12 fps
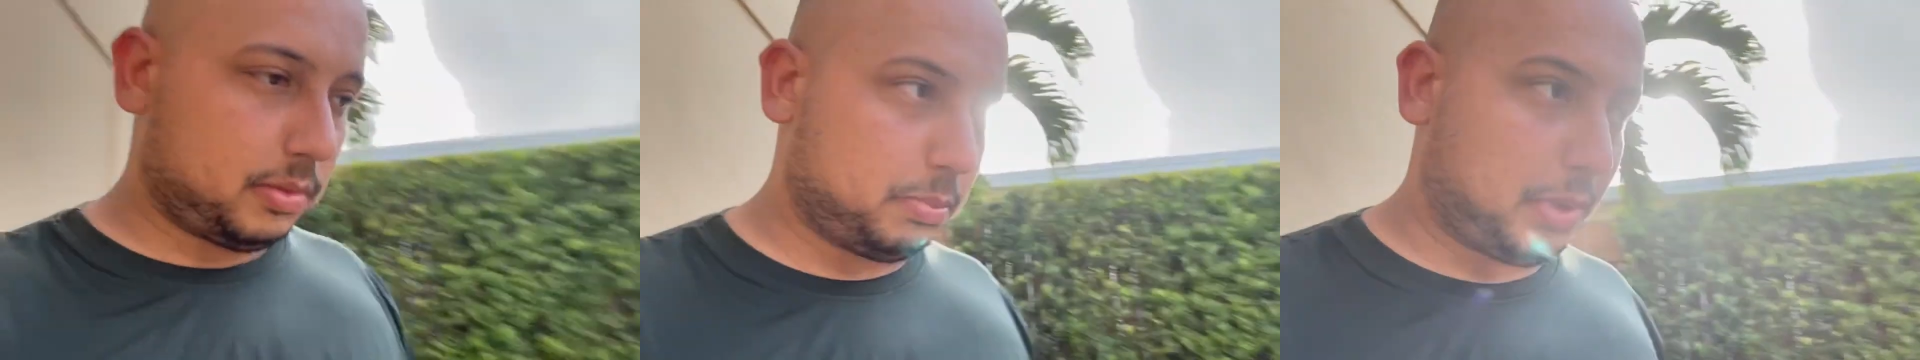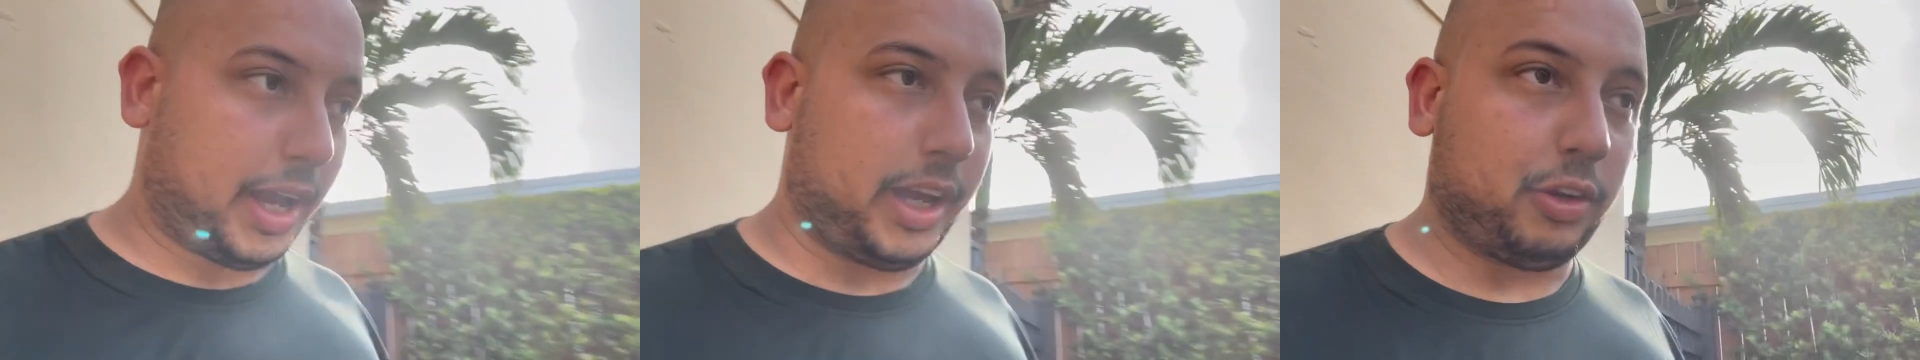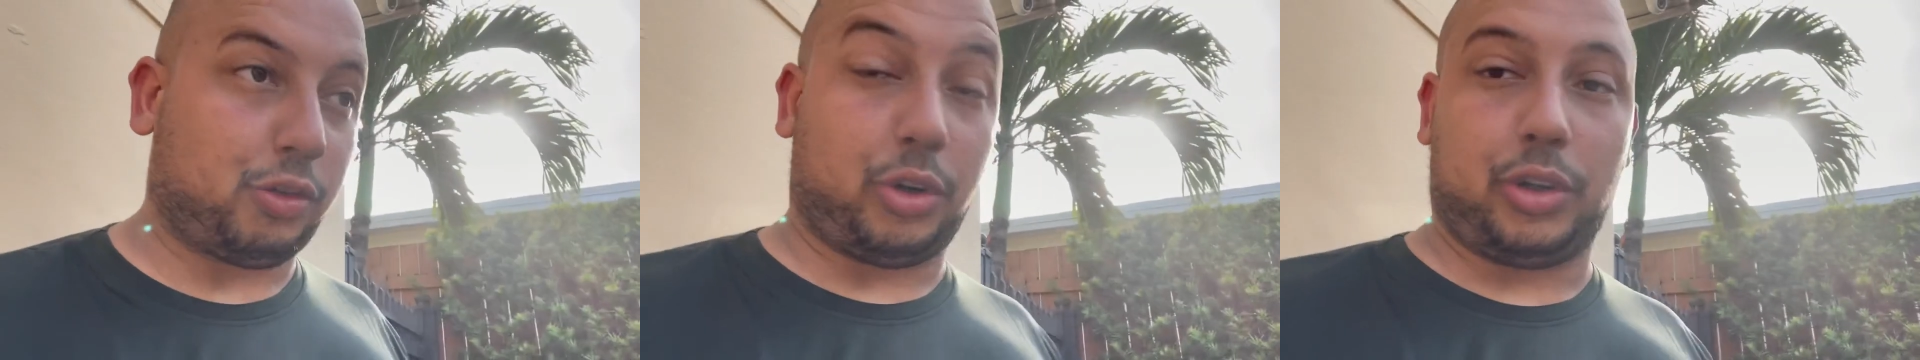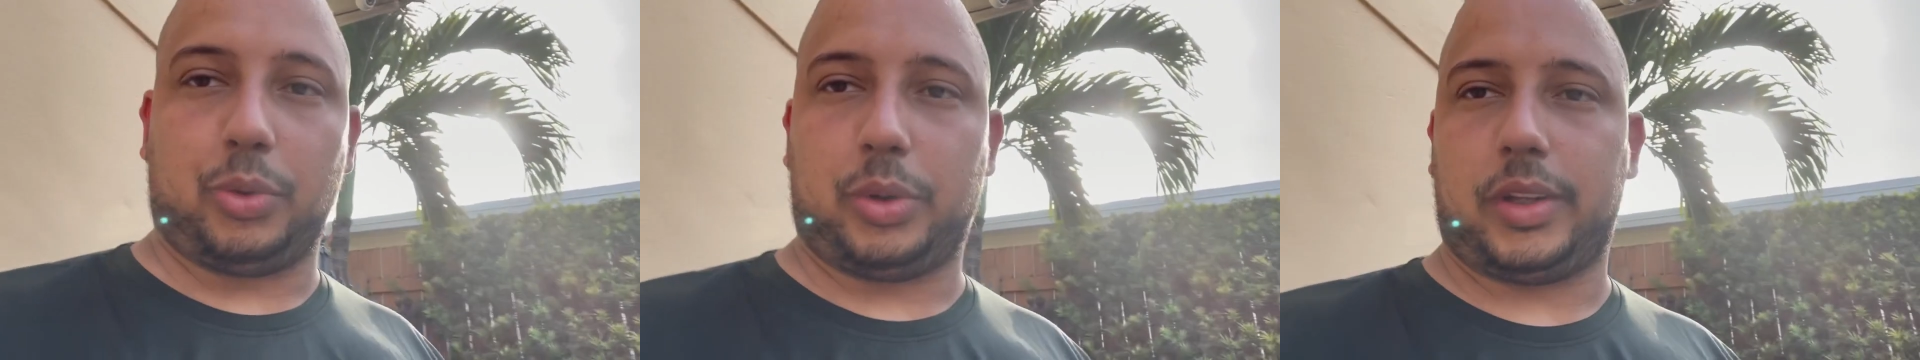I enjoy
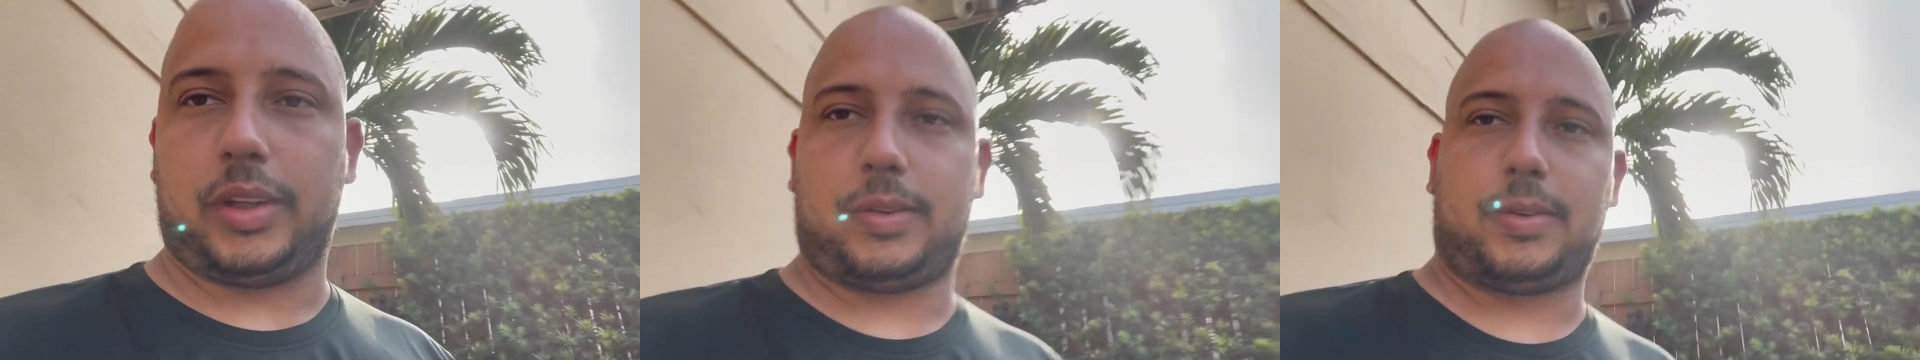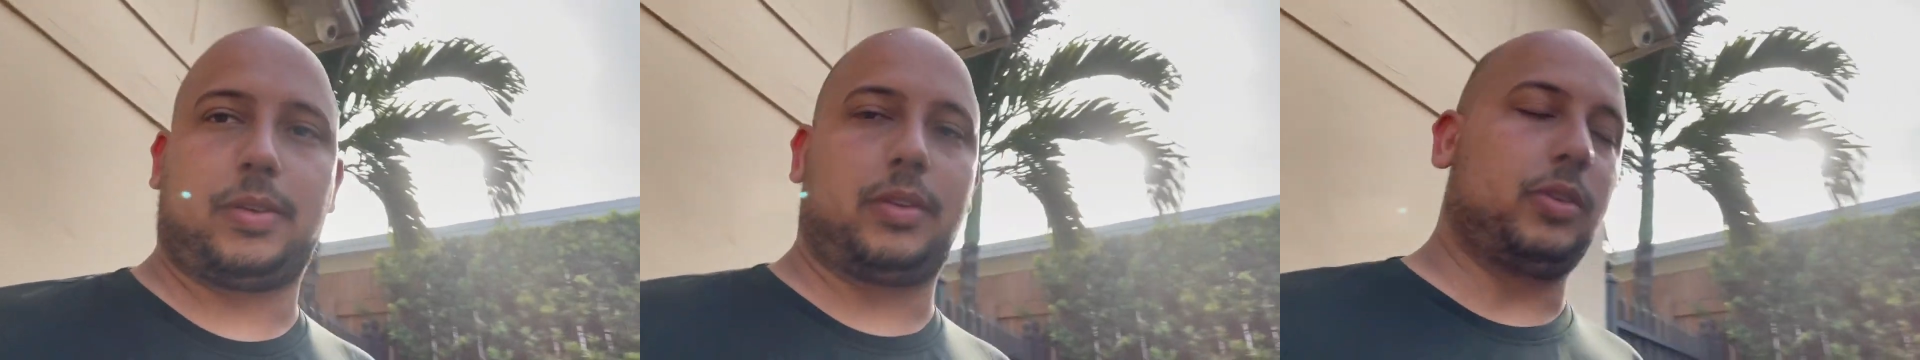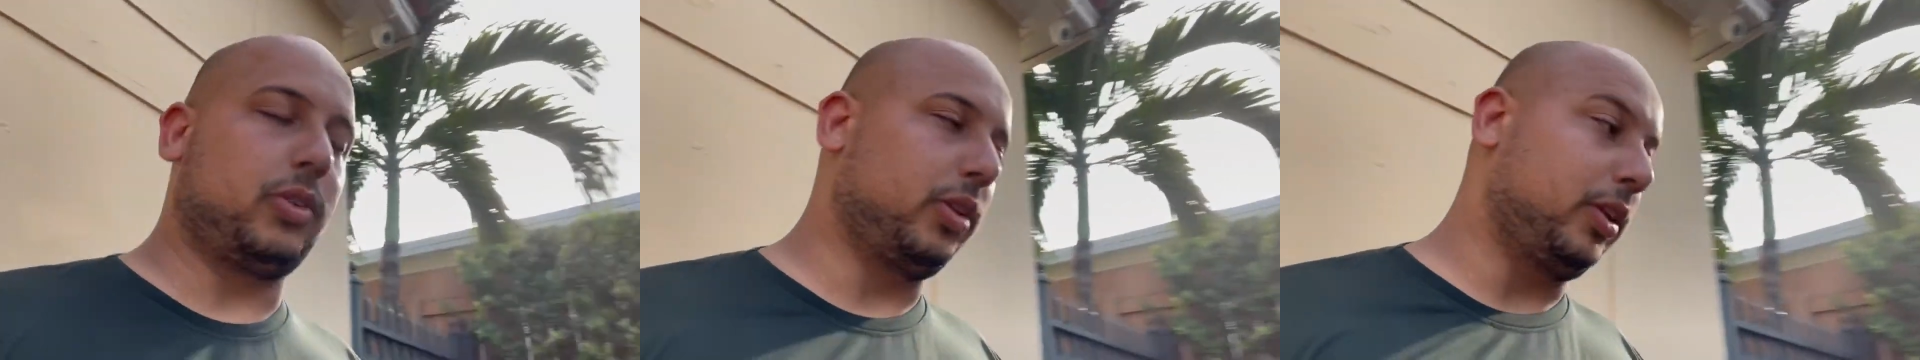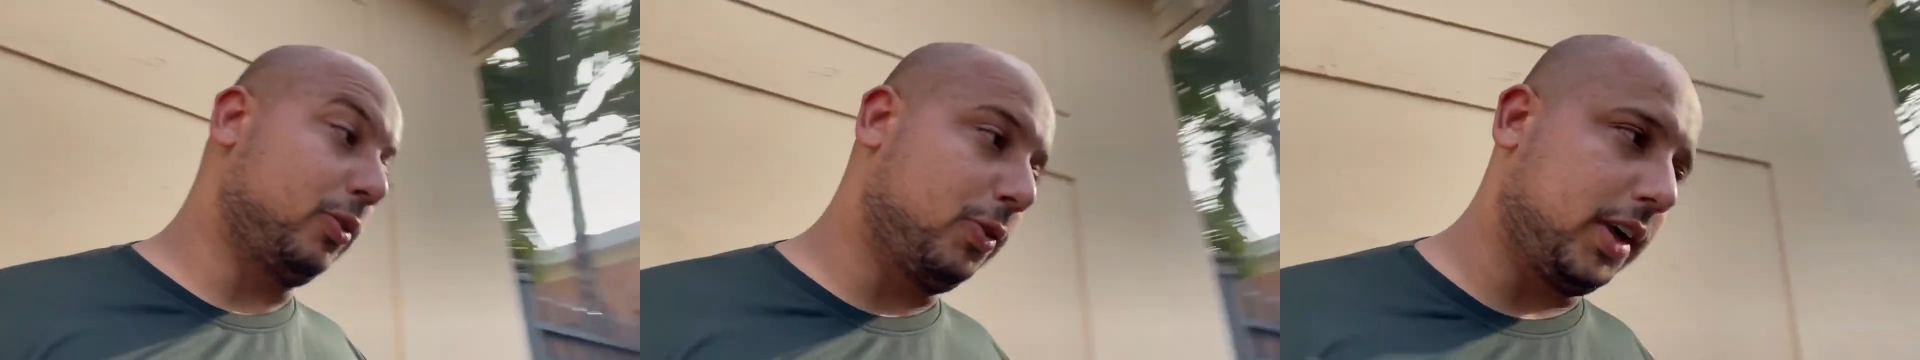doing these
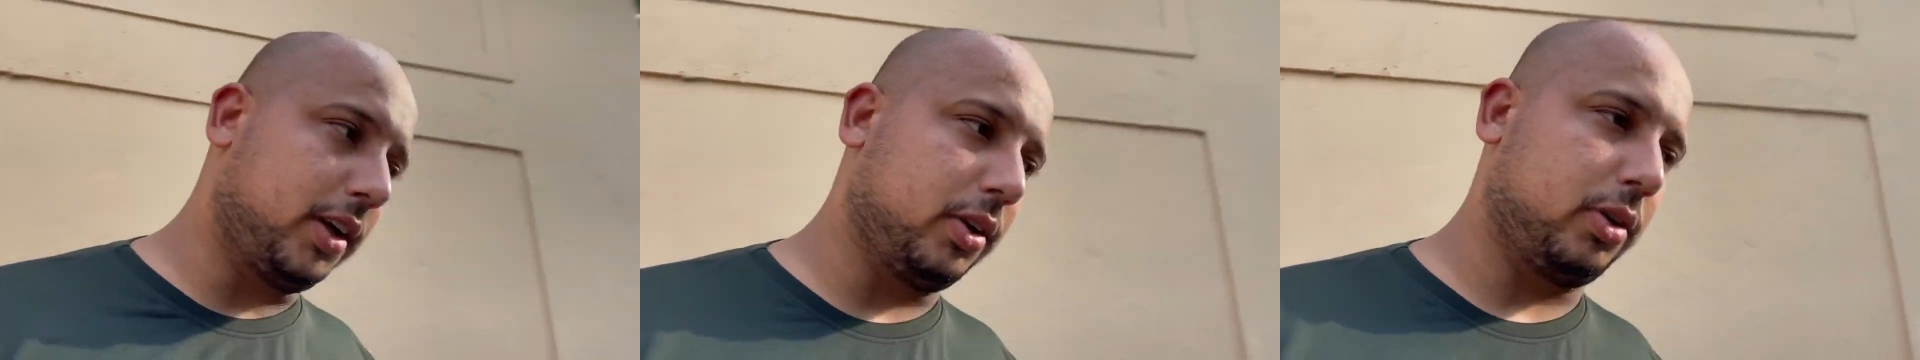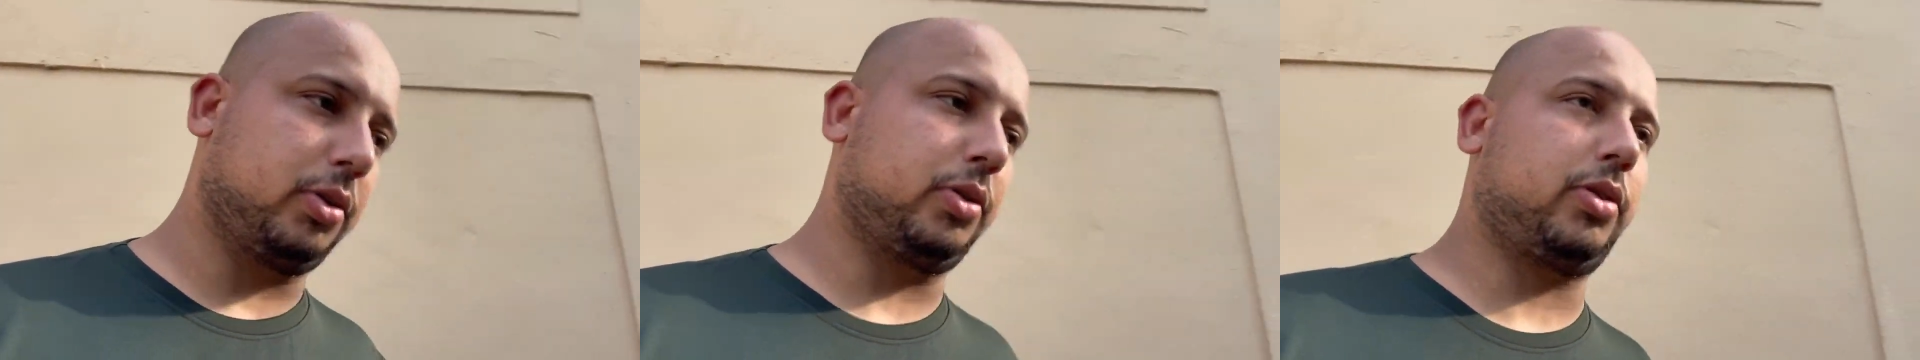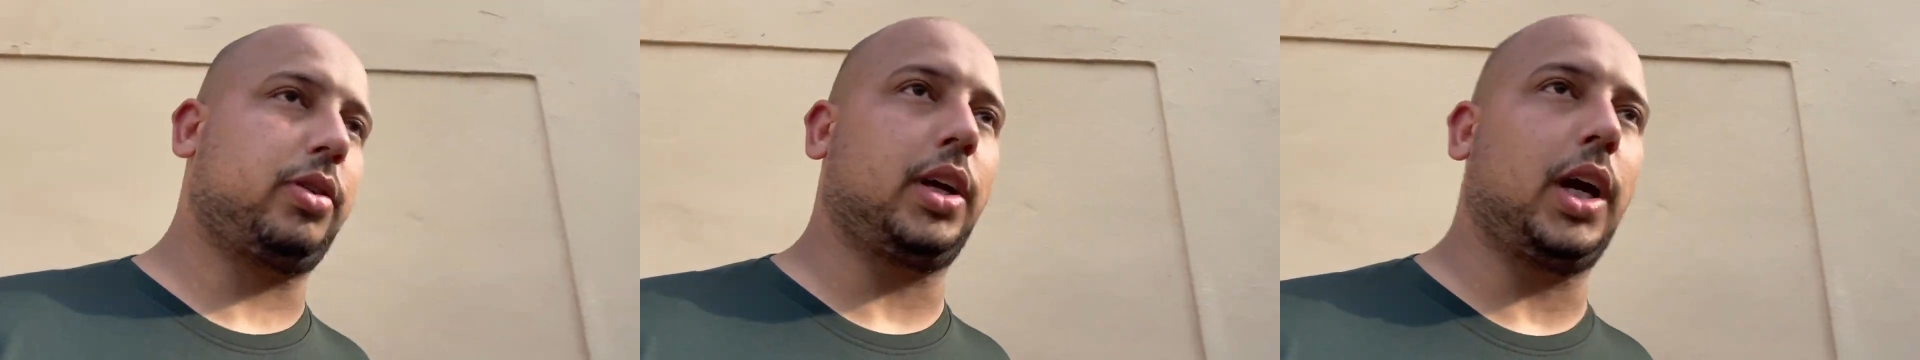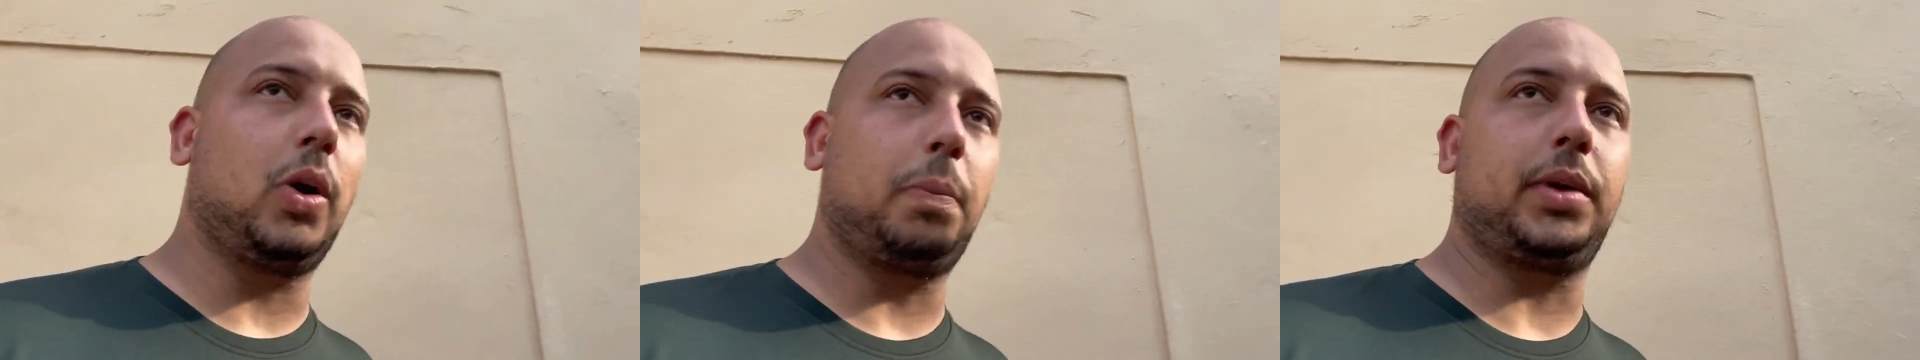videos,
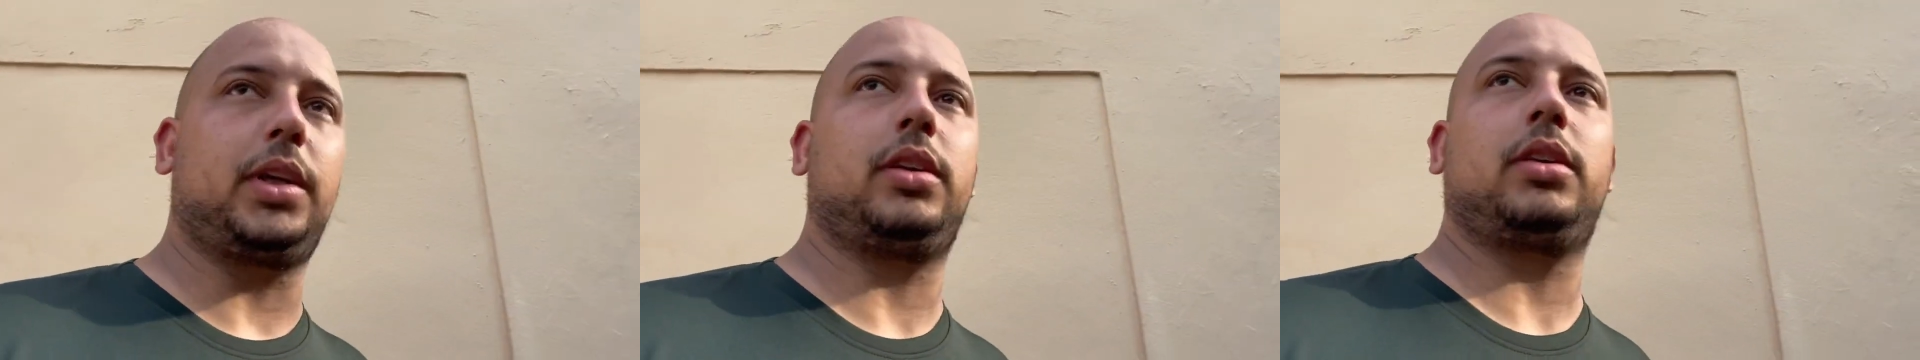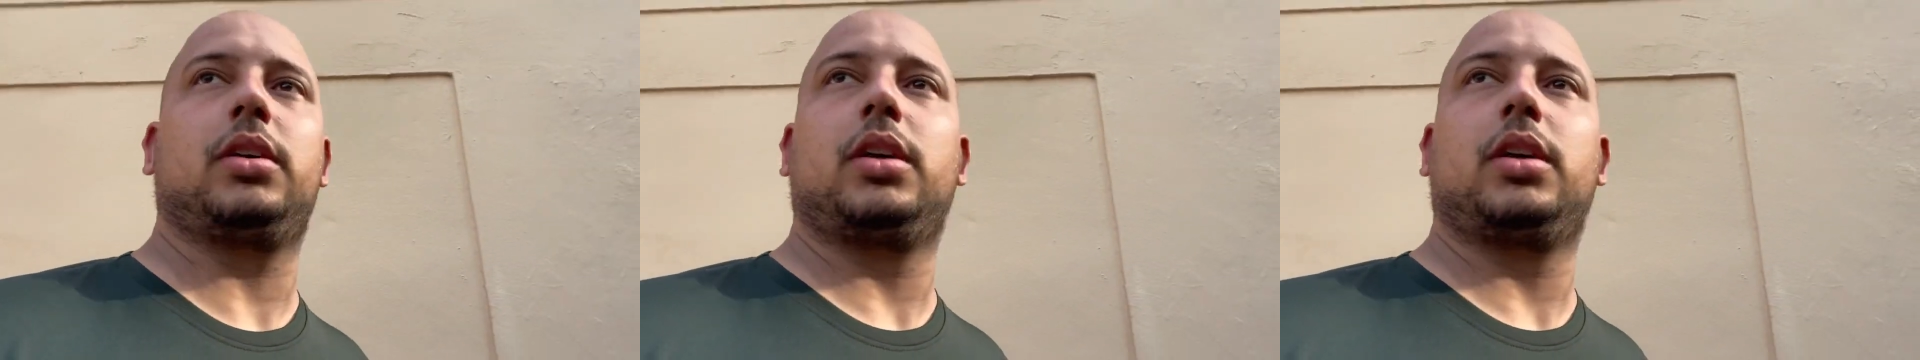helping